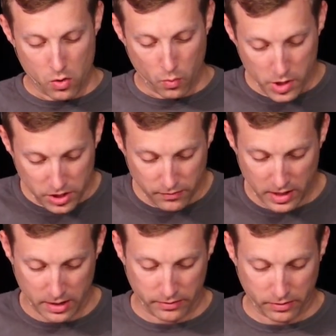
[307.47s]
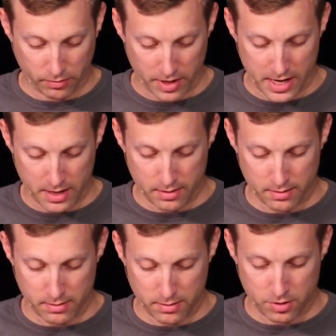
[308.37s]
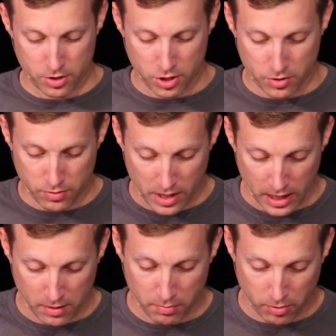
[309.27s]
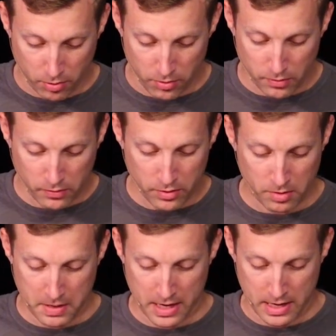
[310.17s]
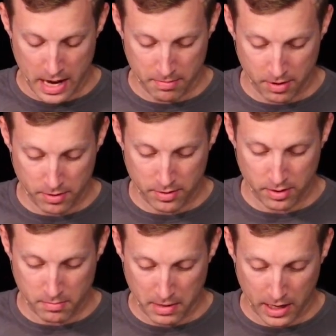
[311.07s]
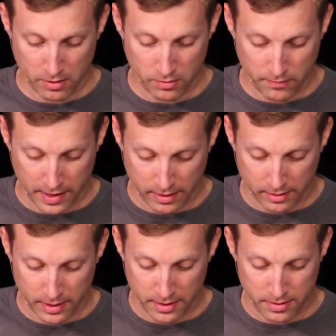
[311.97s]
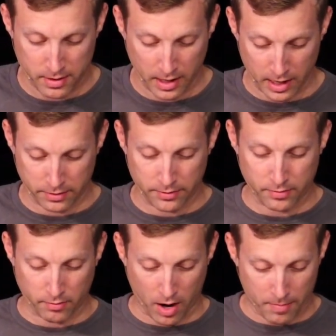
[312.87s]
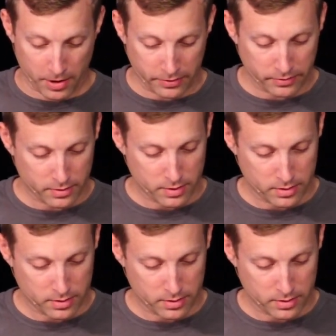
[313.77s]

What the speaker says: Which of these three do you think proved to be a neighbor to the man who fell into the hands of the robbers?